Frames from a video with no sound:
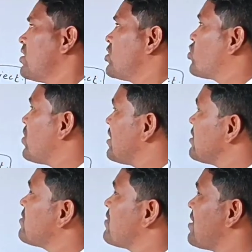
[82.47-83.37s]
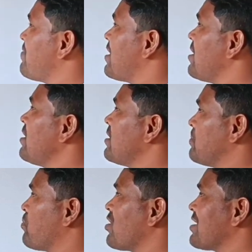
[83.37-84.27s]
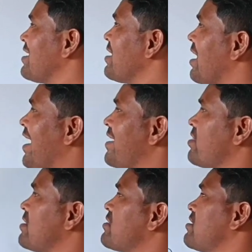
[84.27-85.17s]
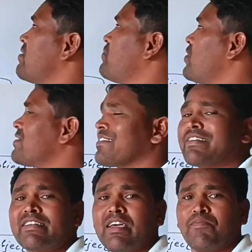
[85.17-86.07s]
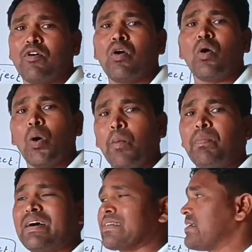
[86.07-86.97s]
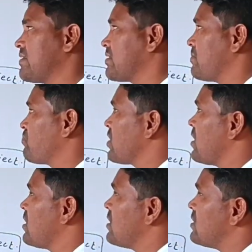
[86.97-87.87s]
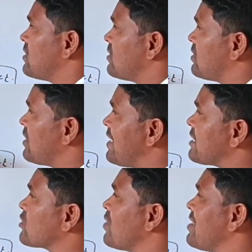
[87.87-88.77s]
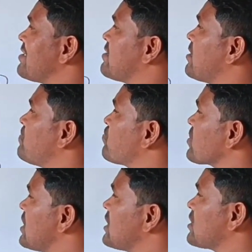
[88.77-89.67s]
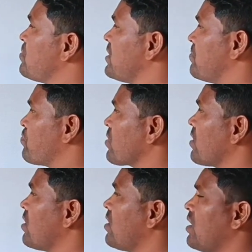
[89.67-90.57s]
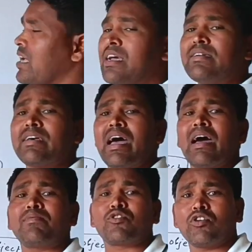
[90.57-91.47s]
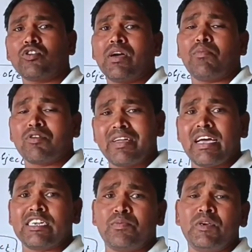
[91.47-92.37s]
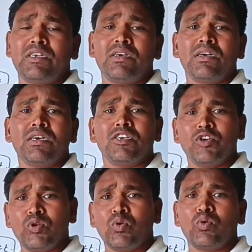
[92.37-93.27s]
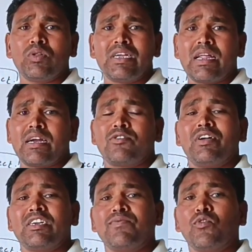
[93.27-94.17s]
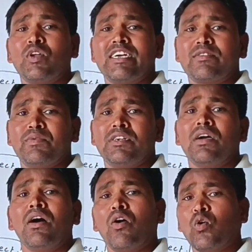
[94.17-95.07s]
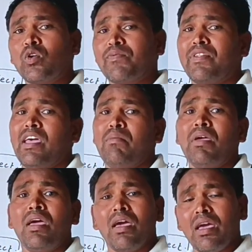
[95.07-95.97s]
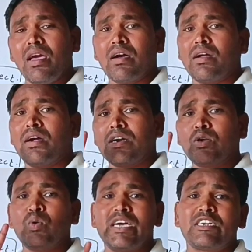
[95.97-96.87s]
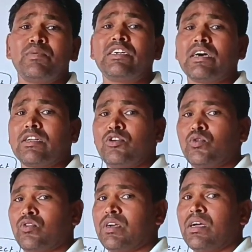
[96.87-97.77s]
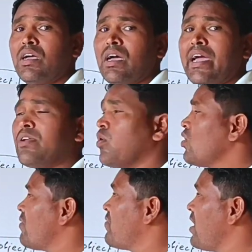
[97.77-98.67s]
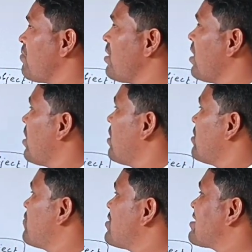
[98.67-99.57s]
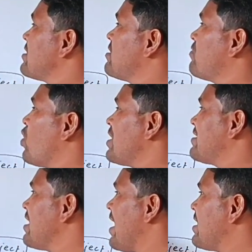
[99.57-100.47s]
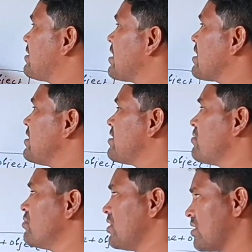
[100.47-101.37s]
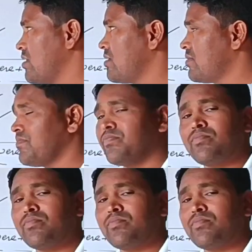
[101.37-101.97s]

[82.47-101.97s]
So it is very important, and this is the first step of past tense. The next one is the HB. As I have taught you about the HB, you know there are 24 HBs. All of them here, 2 HBs are used, and all of them, first is the was and second is the were.